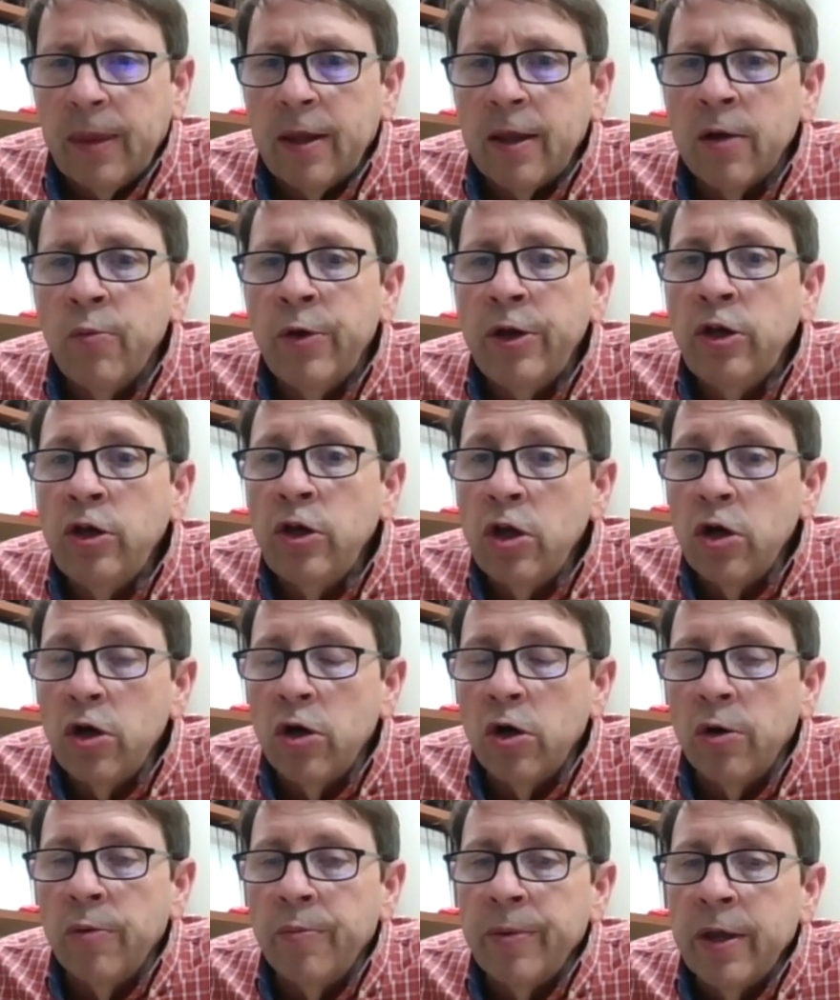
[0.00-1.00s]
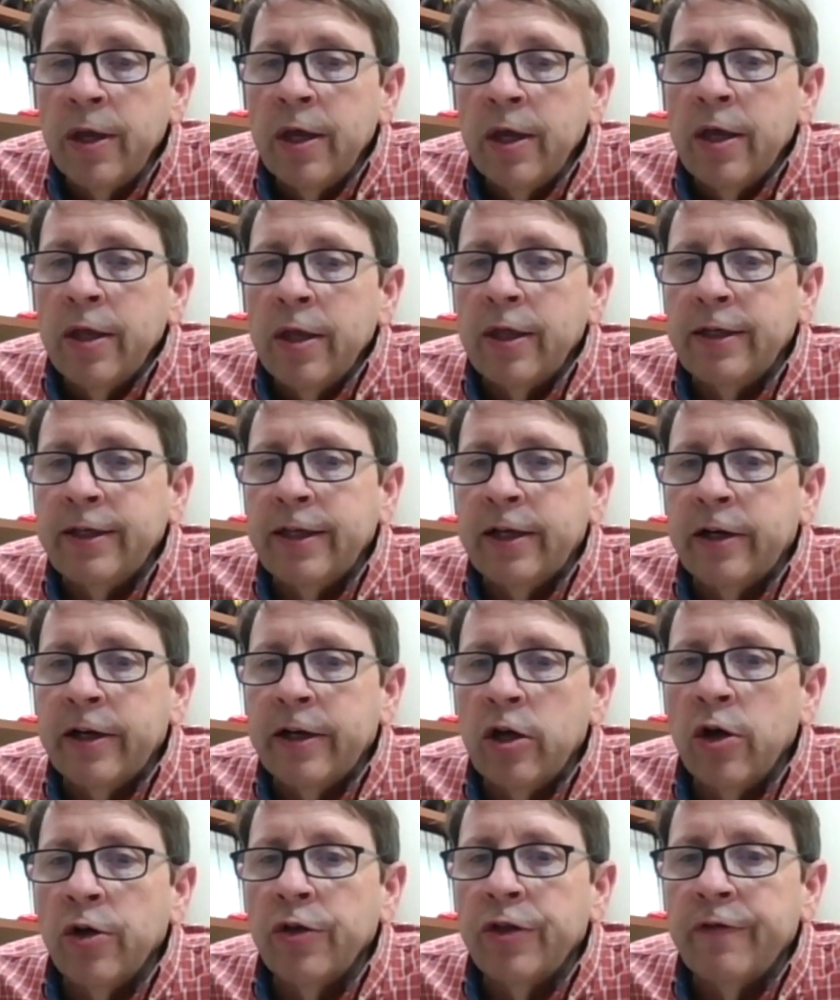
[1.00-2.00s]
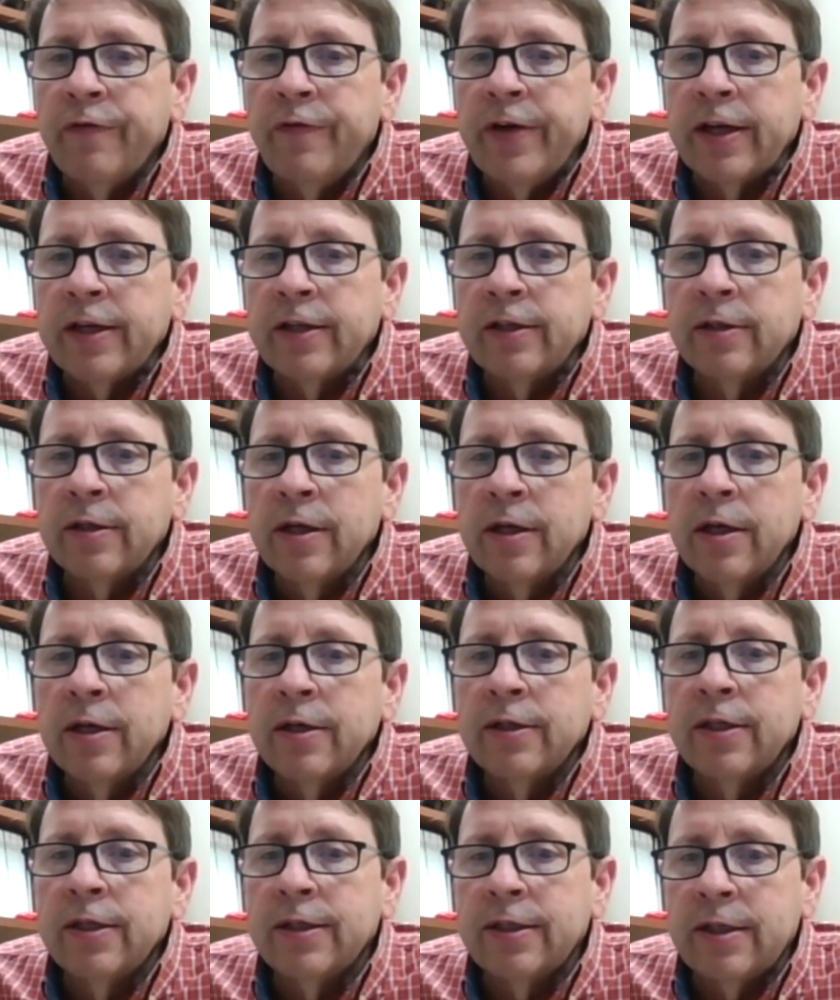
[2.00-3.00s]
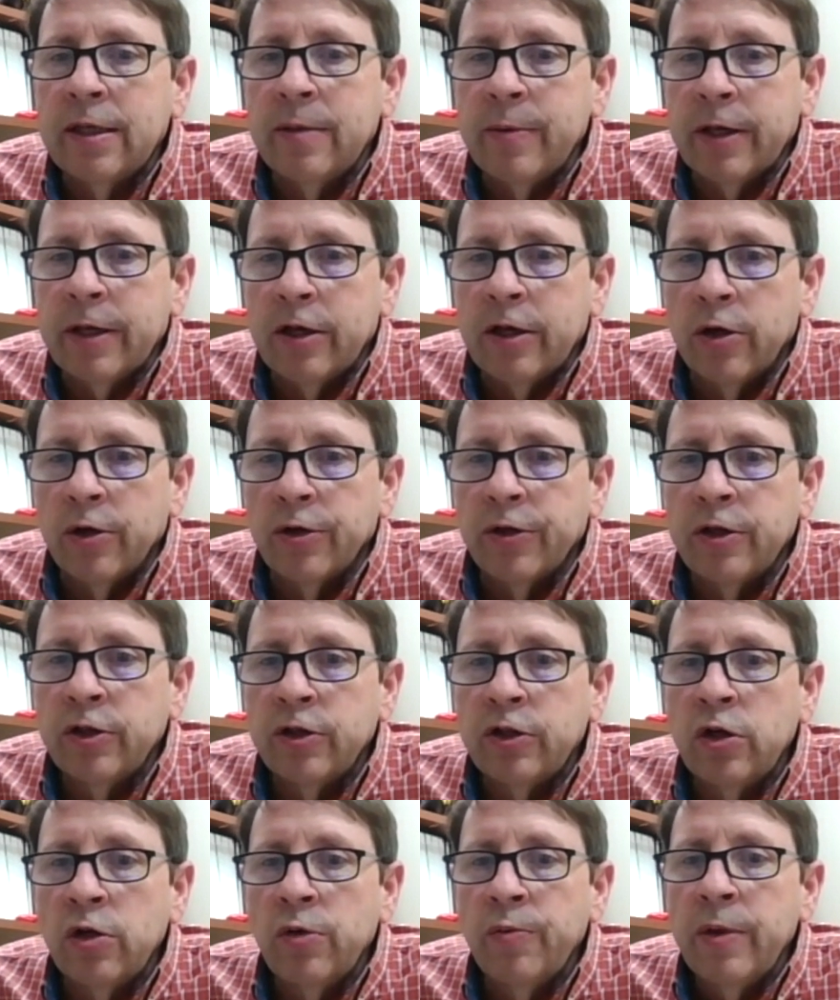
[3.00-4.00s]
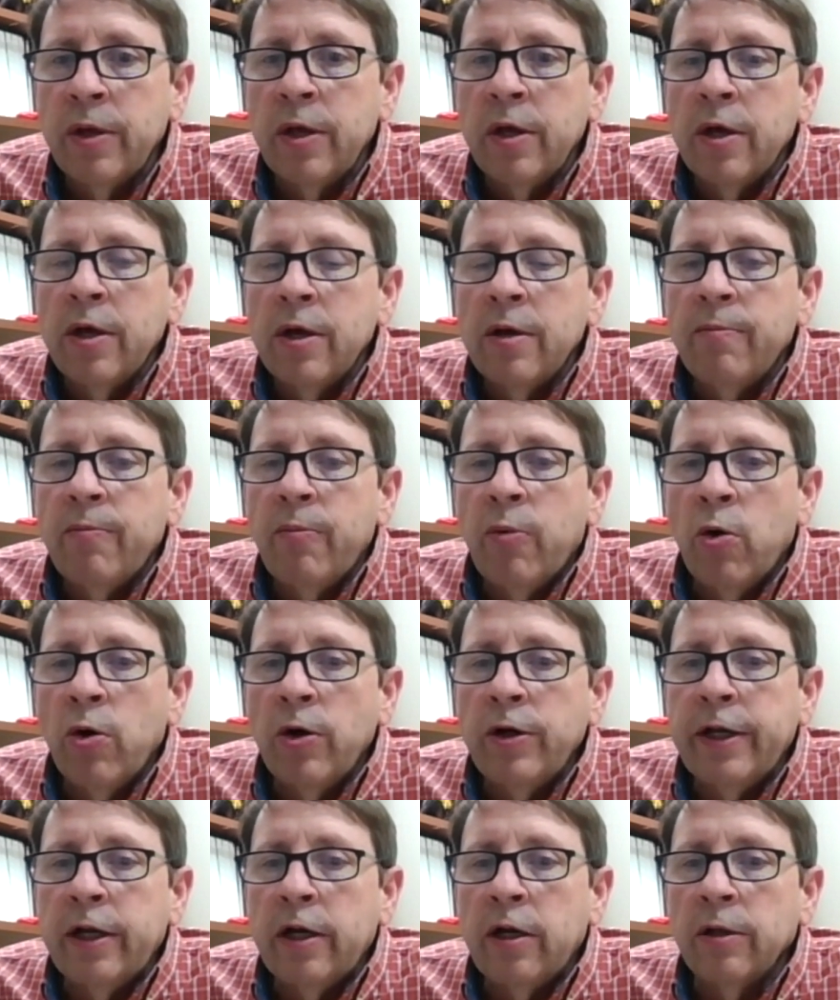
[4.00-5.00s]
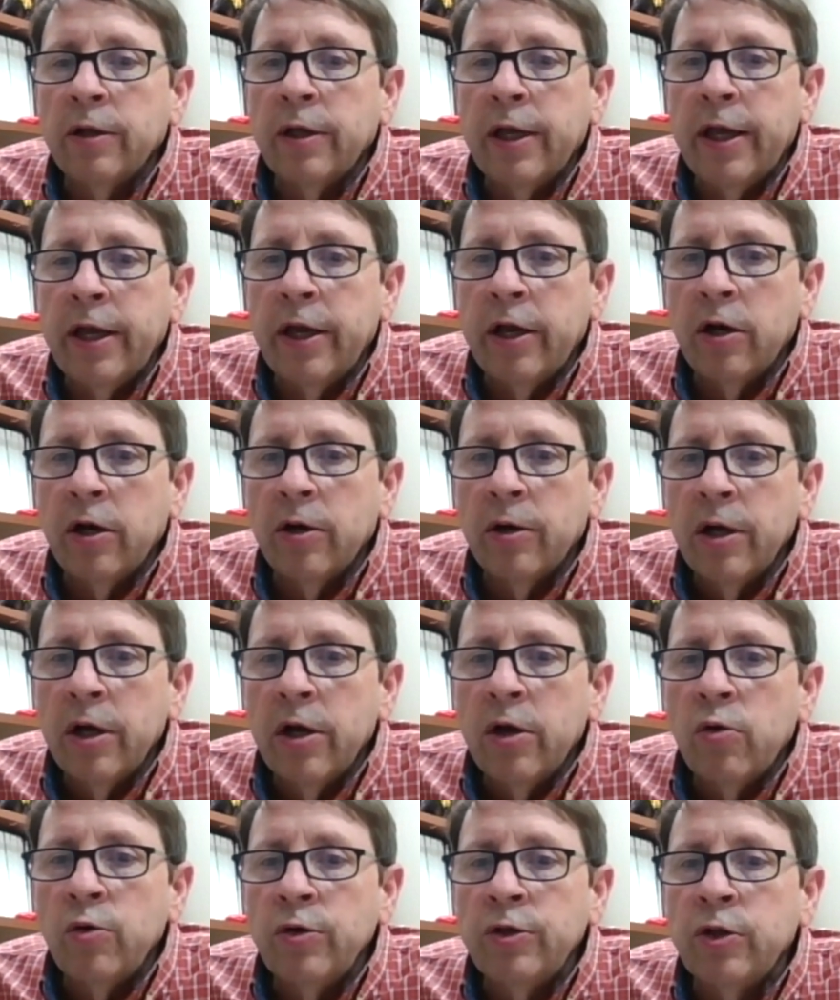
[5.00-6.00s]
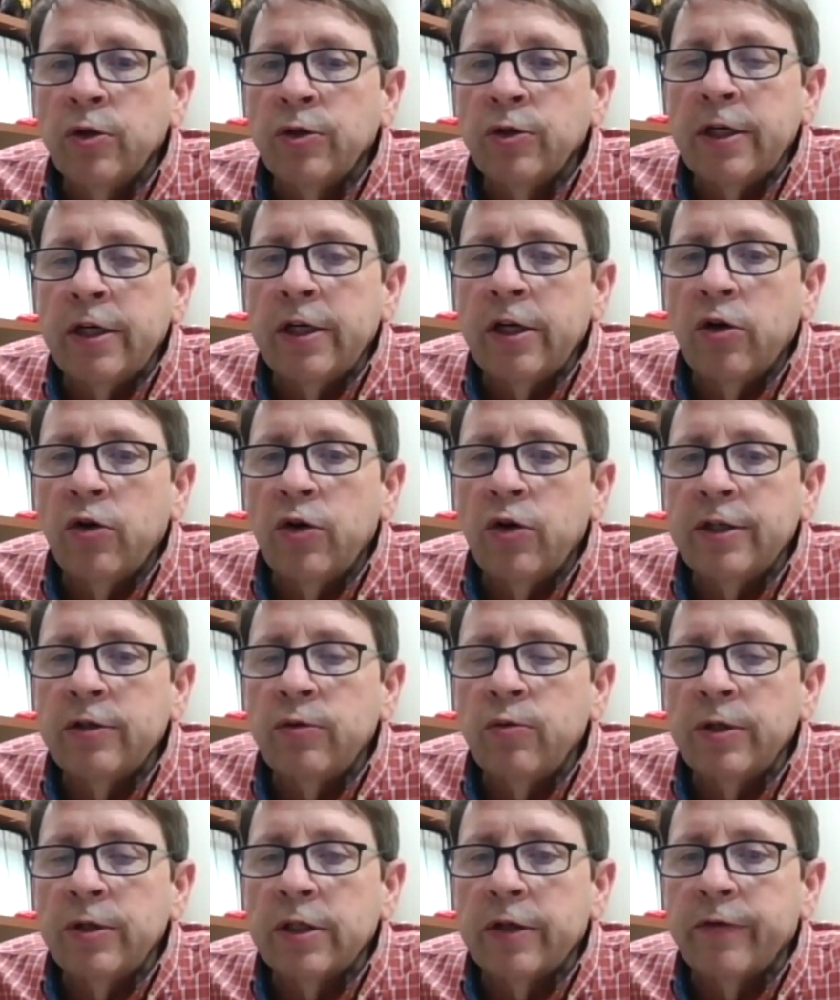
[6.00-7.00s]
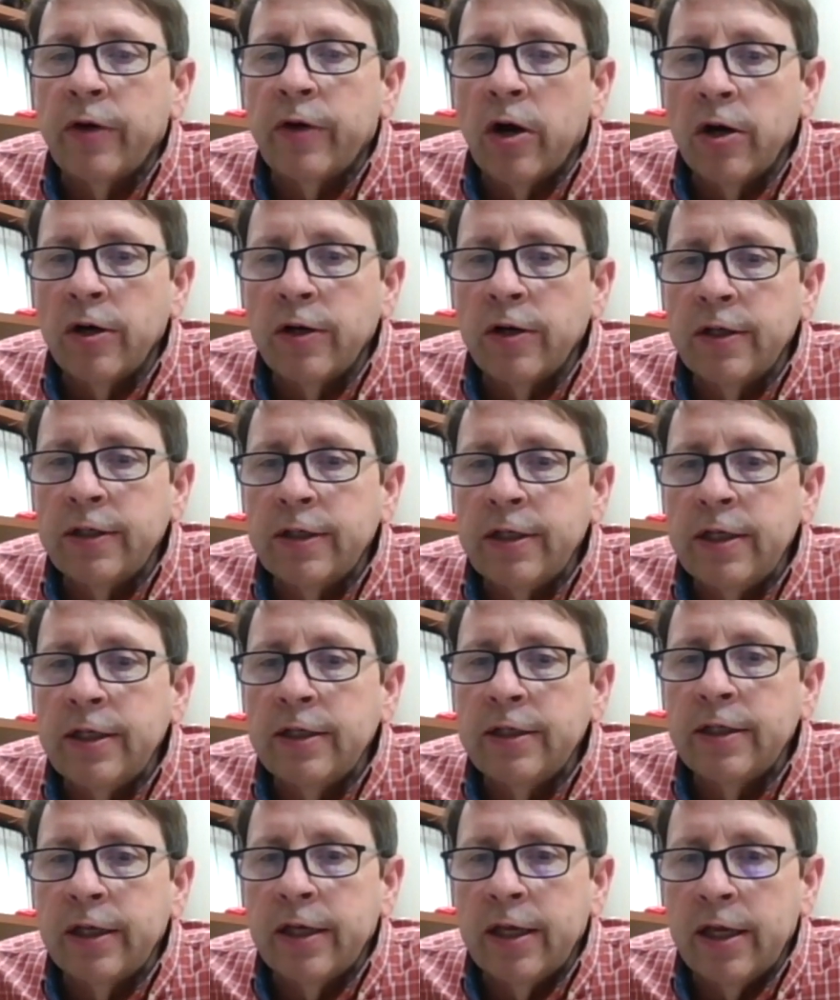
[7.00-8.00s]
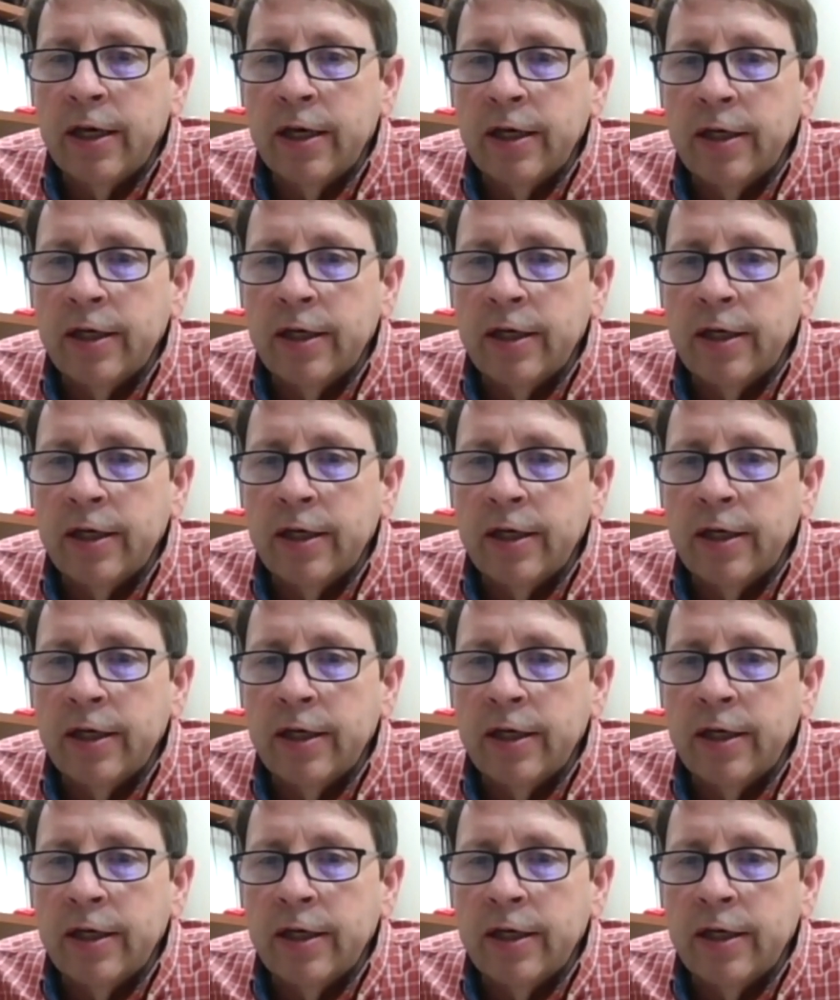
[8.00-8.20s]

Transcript: We know that dental health affects systemic health. And so poor dental care results in increased risk of heart disease and kidney